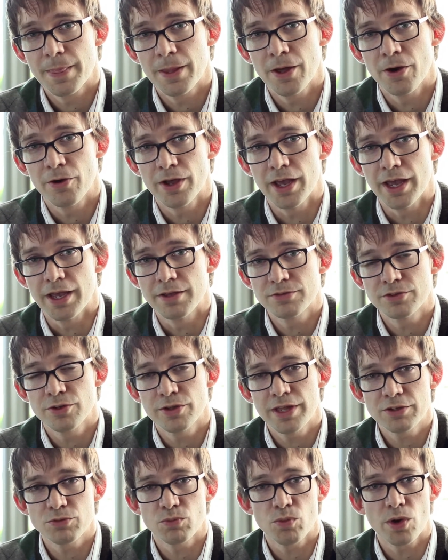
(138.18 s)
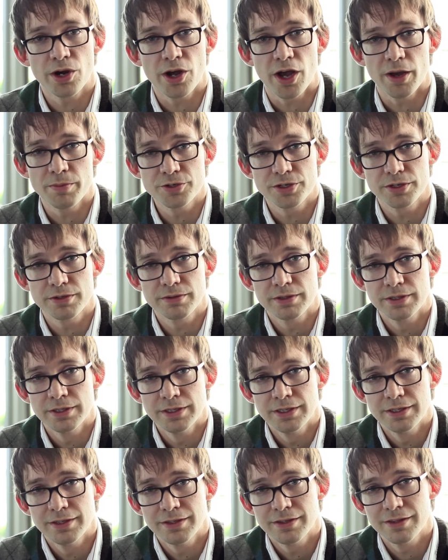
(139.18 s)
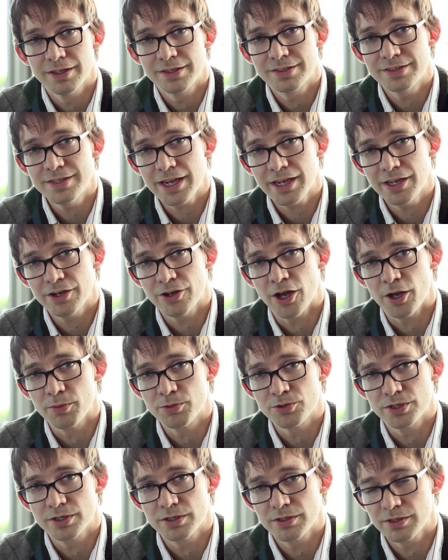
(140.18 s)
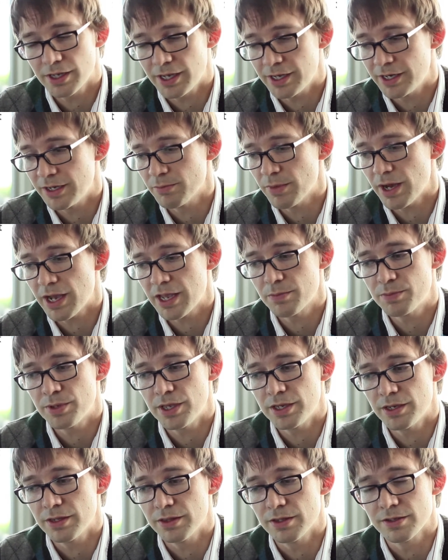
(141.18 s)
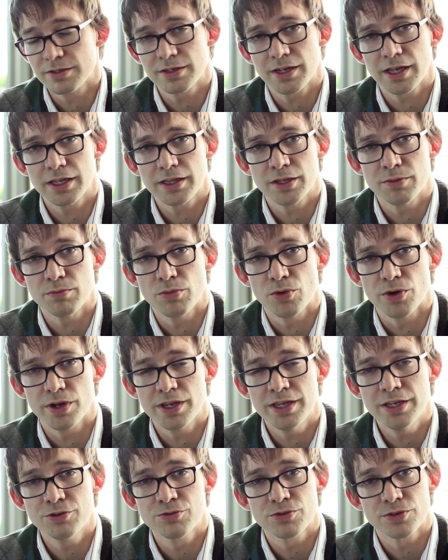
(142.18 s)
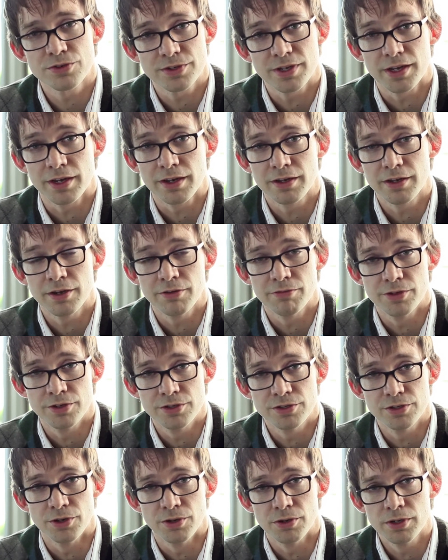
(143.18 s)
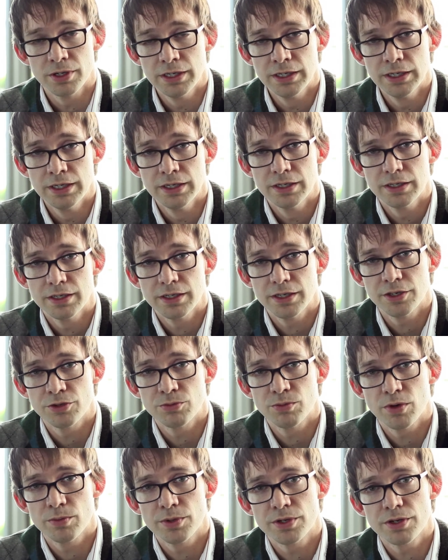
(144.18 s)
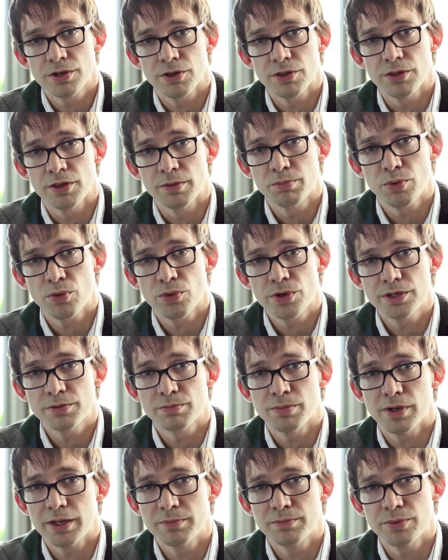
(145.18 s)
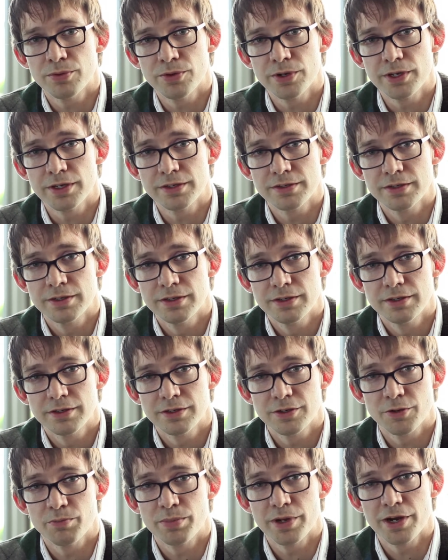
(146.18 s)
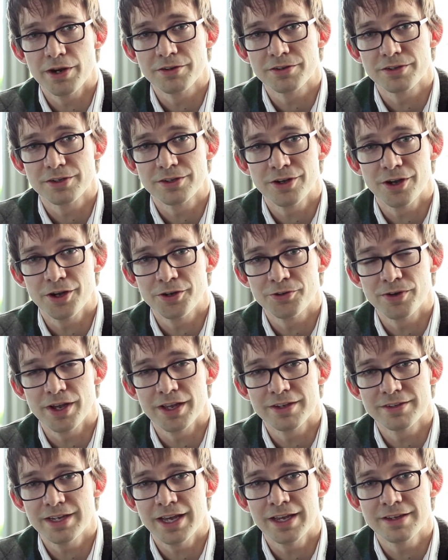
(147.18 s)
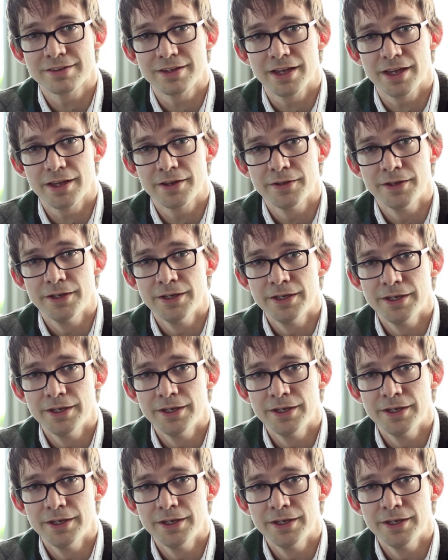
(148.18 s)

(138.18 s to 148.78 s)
Okay, so that's one option. The second option, and in my opinion the slightly more interesting of the two, is what we call the point-by-point comparison-contrast essay,